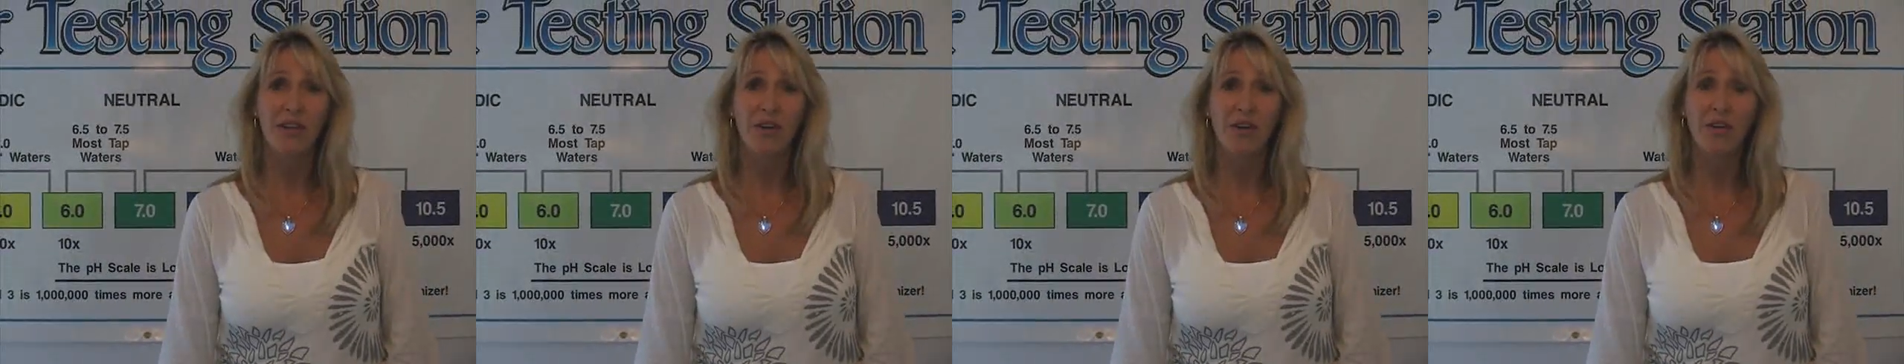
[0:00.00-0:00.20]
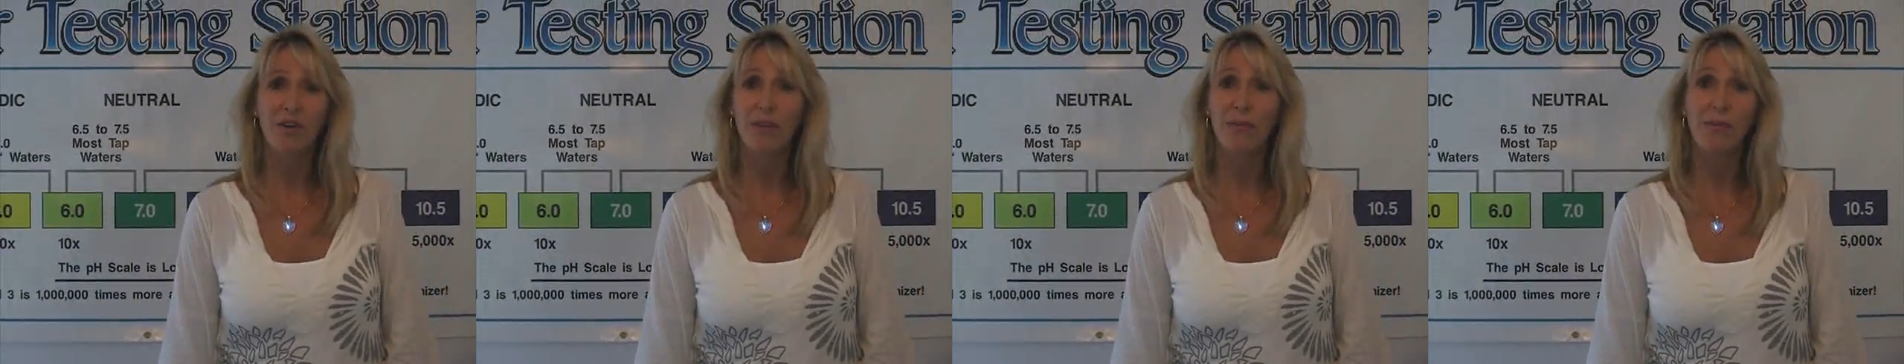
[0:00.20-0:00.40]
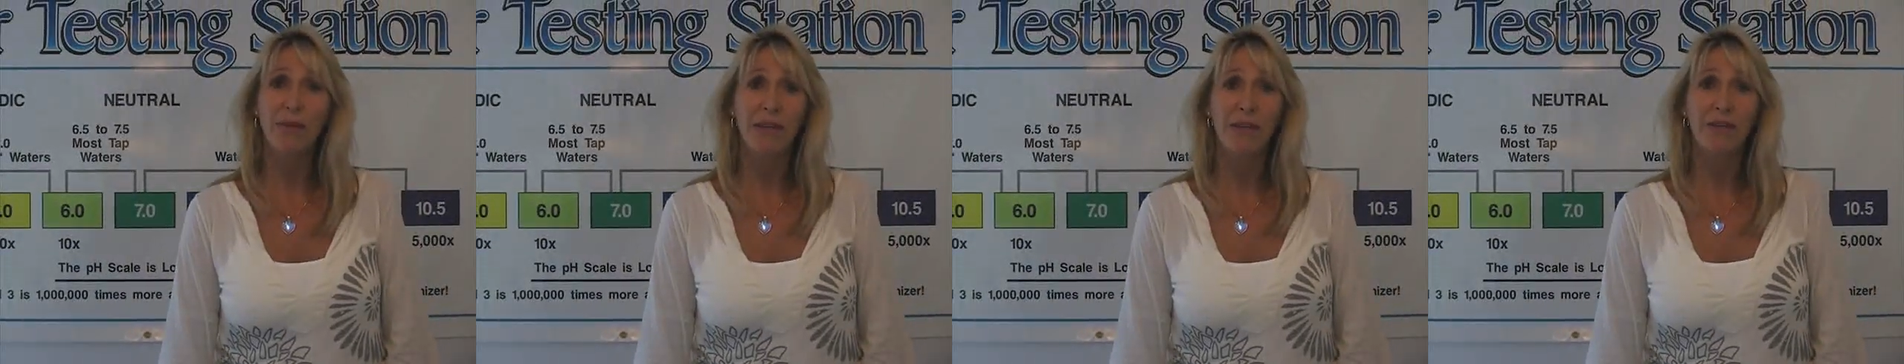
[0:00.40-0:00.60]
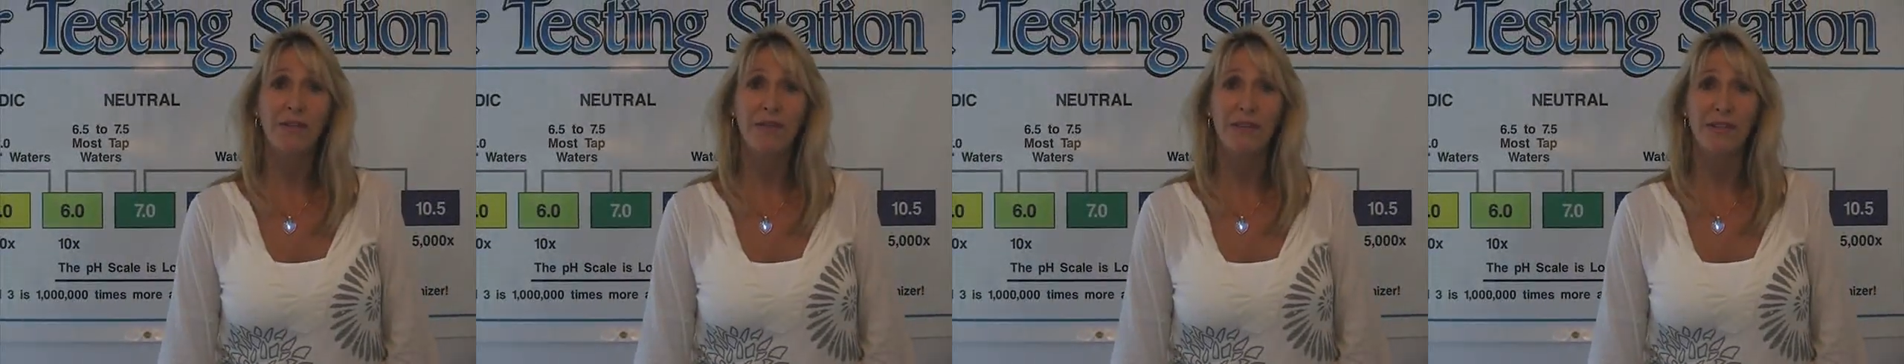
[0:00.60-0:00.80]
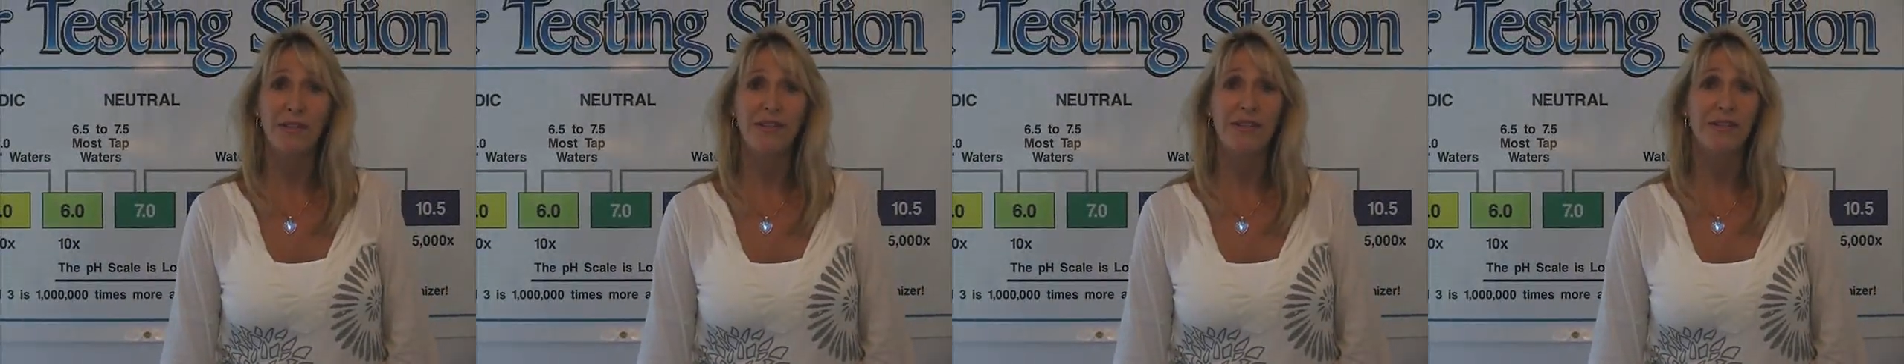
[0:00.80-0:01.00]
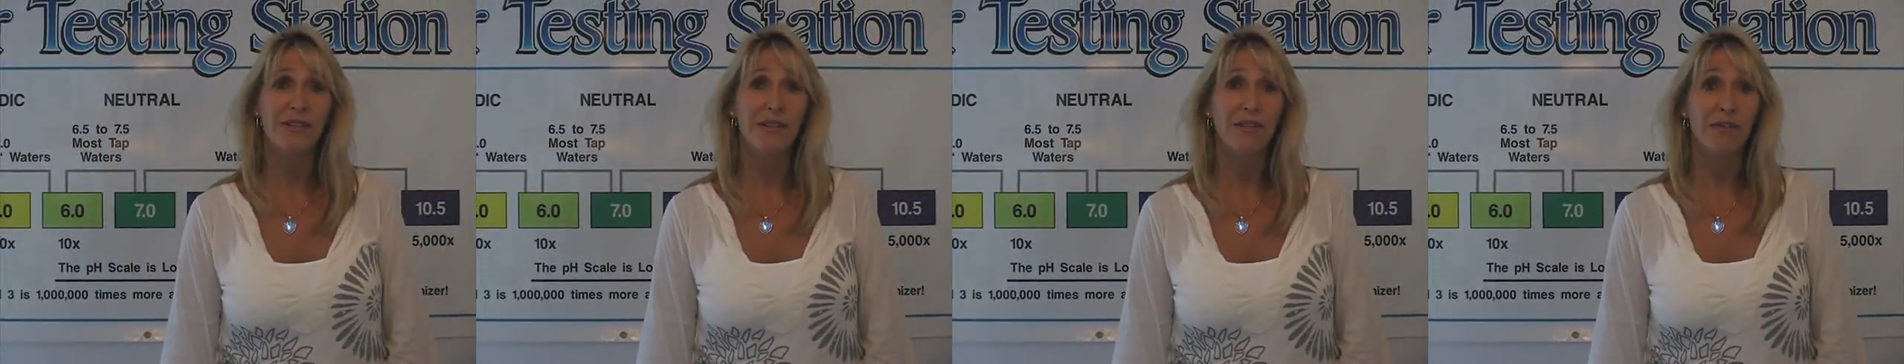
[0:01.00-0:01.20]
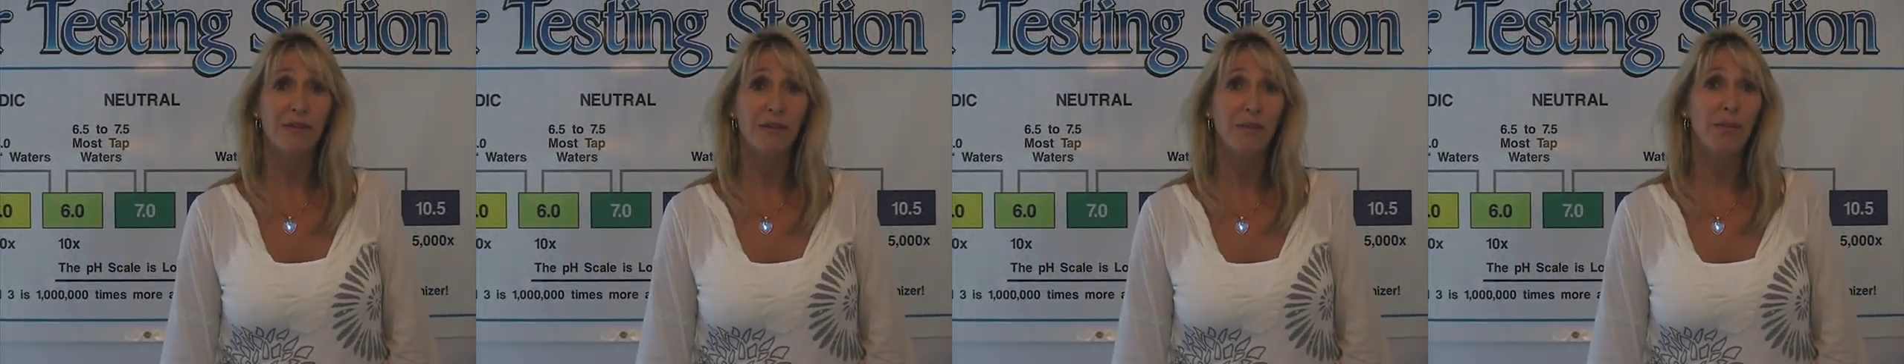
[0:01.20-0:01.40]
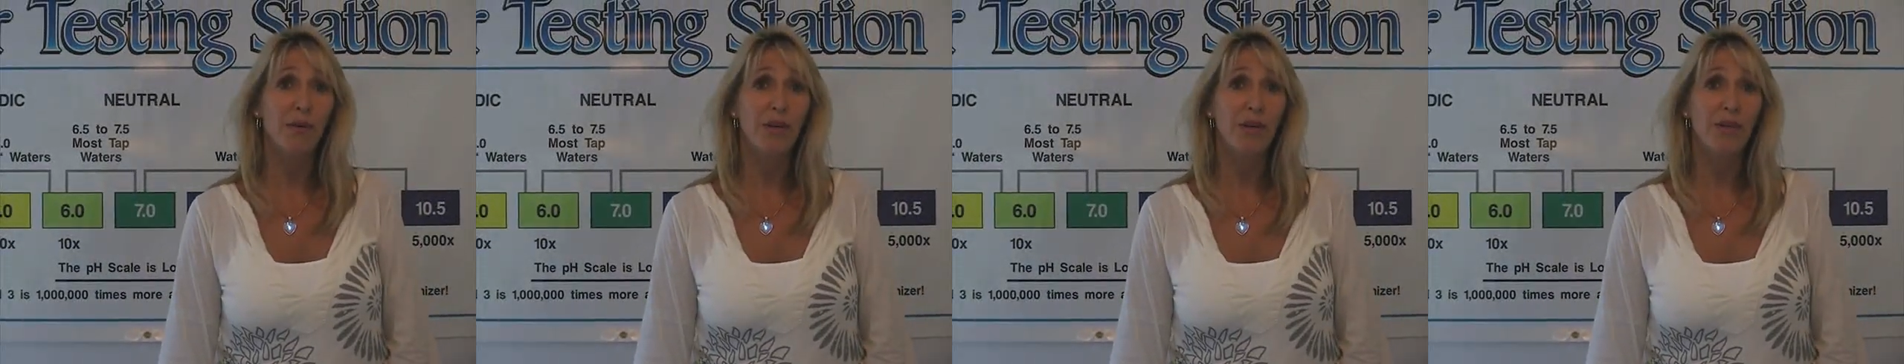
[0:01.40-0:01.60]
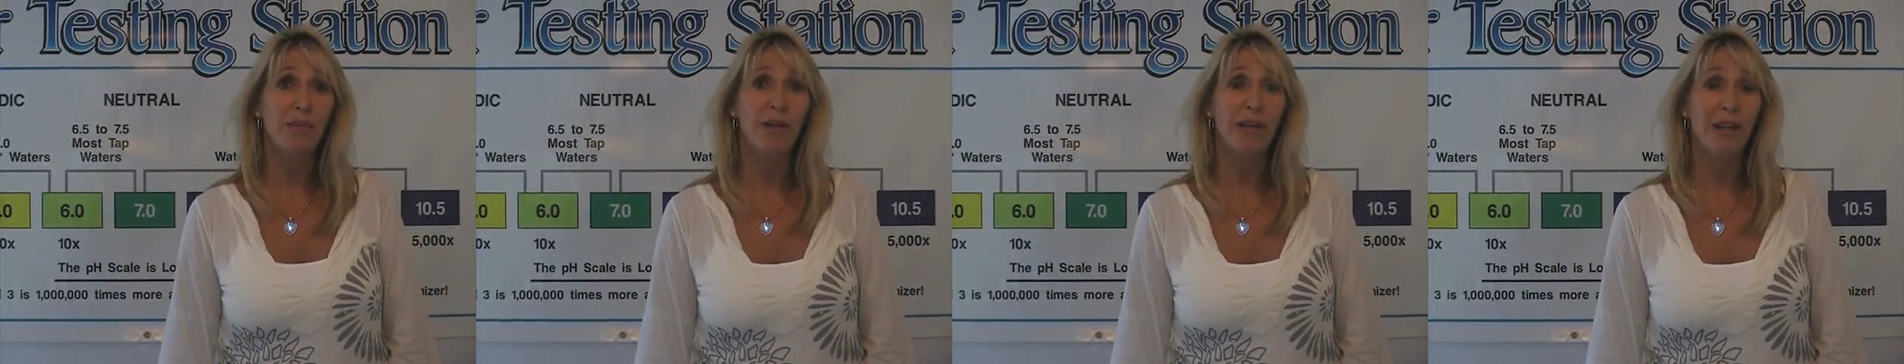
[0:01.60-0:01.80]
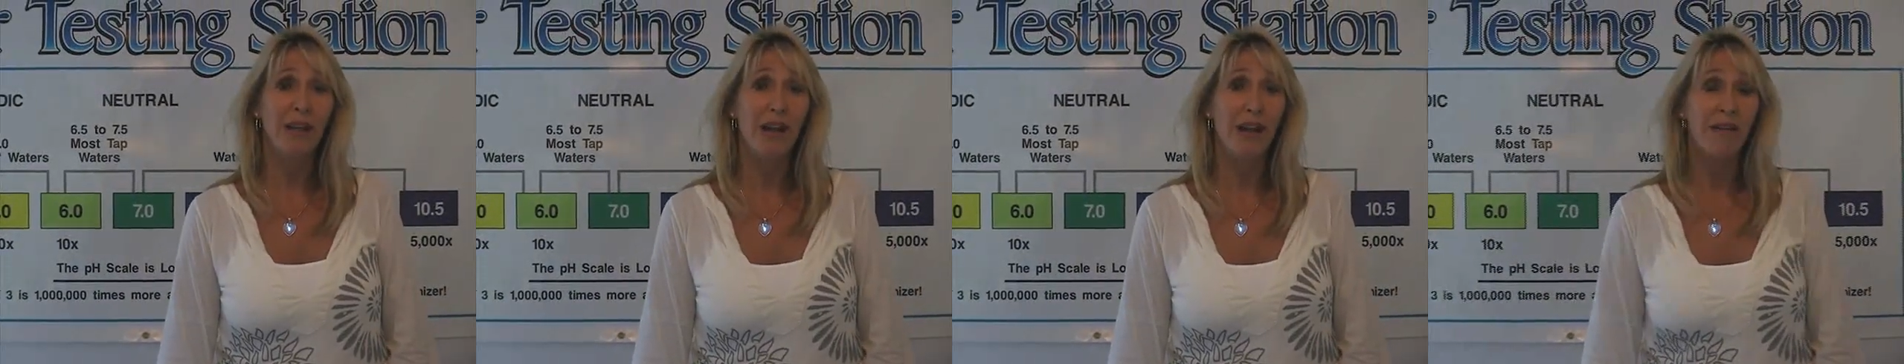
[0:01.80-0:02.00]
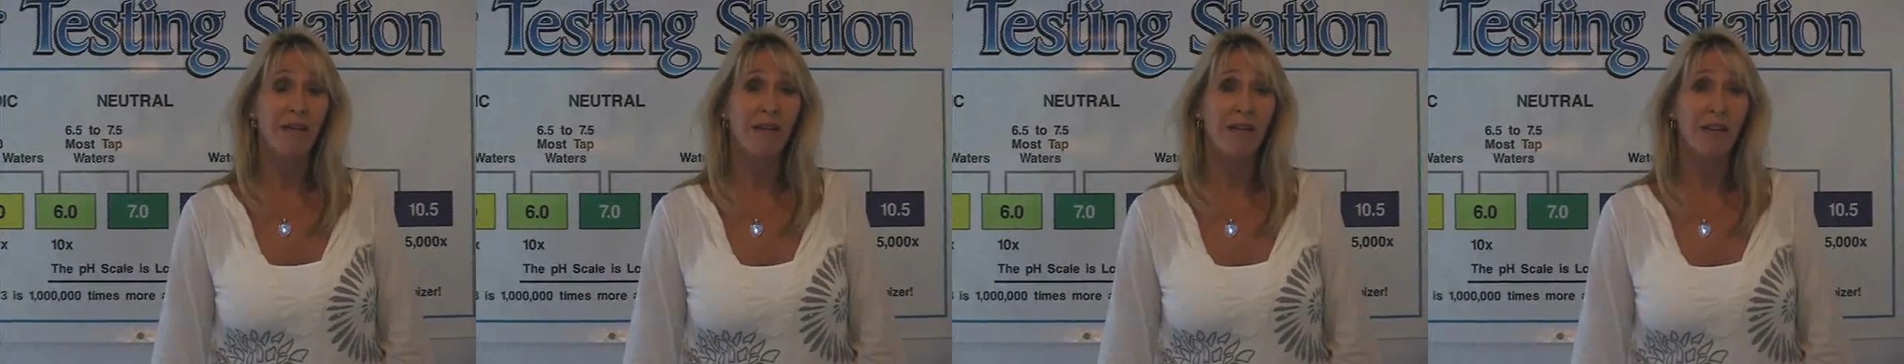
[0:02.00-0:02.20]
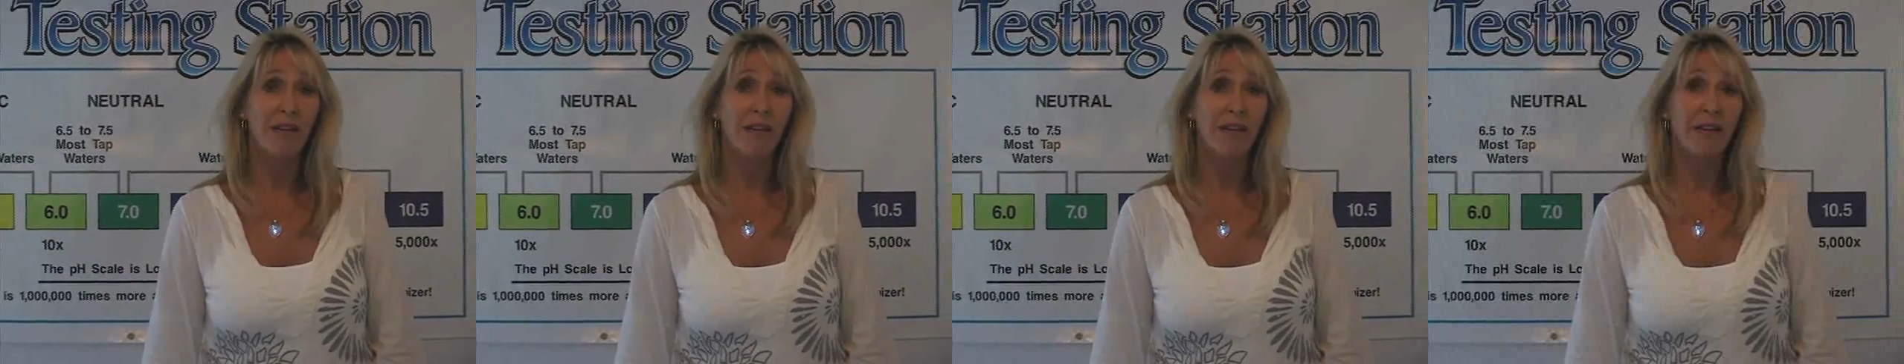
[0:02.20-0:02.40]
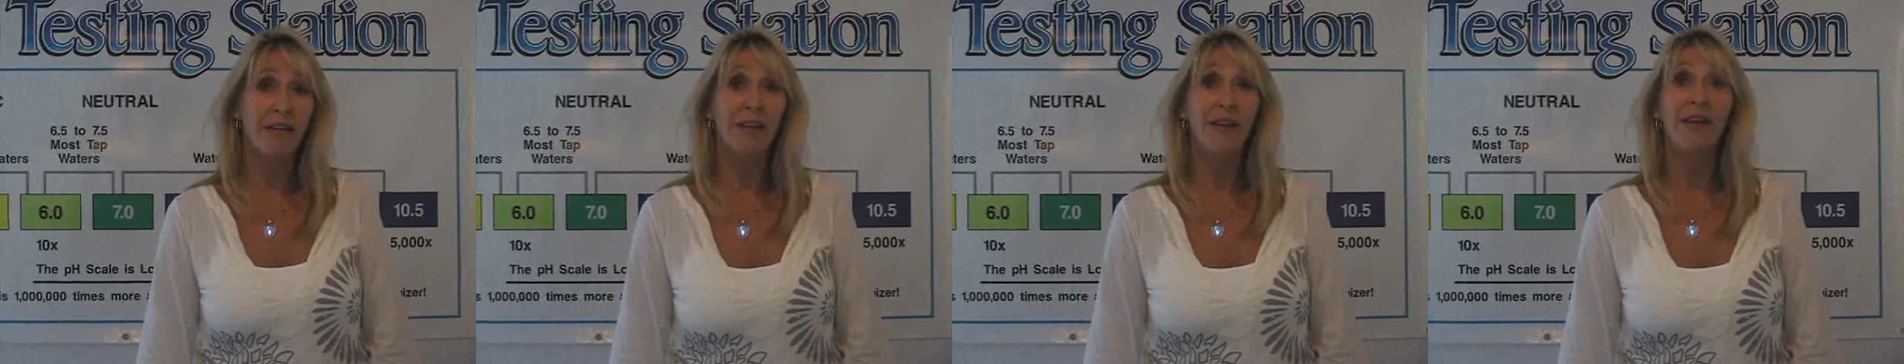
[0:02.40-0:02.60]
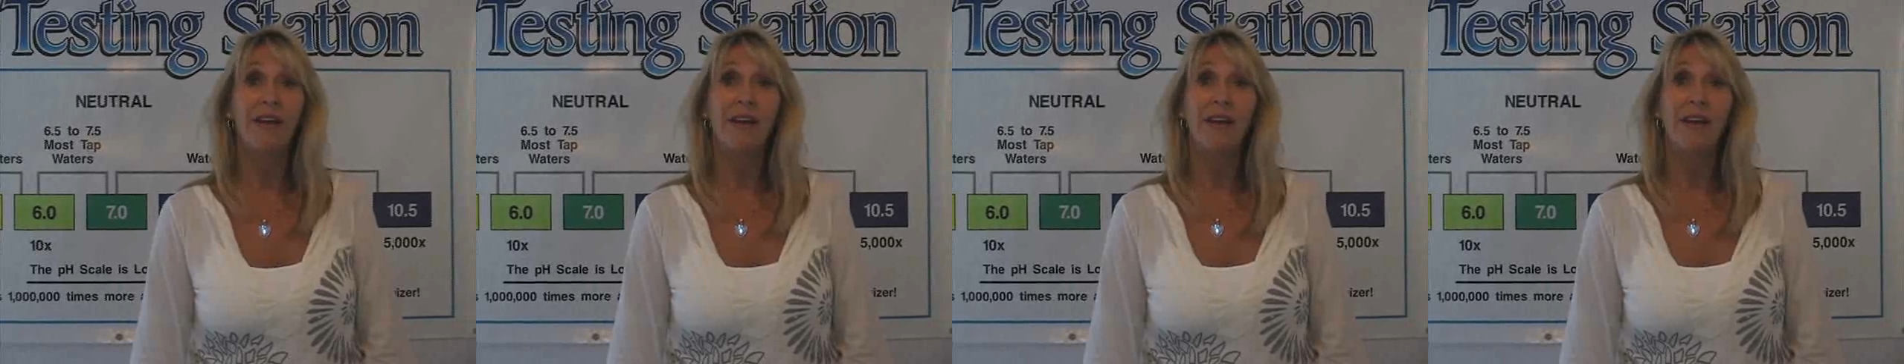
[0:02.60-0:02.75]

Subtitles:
on the benefits of the body being alkaline,